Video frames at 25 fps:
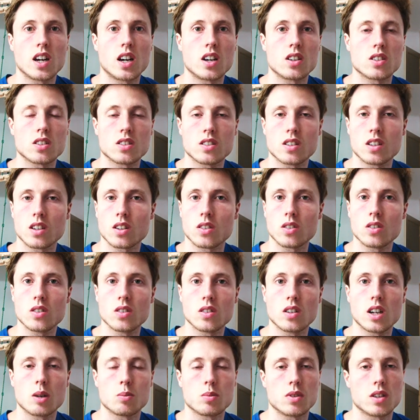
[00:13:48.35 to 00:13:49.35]
hard terrain
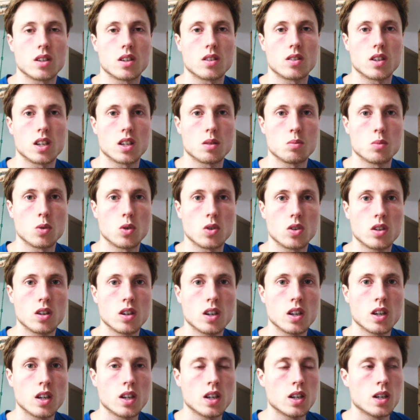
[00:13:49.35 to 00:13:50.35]
up there
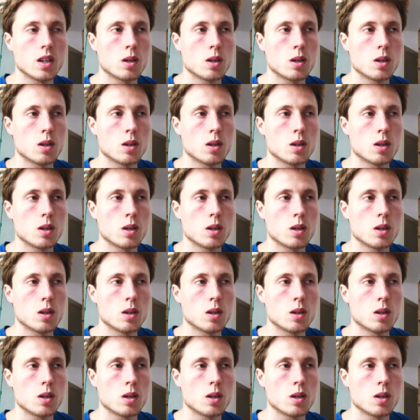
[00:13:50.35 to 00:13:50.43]
anymore.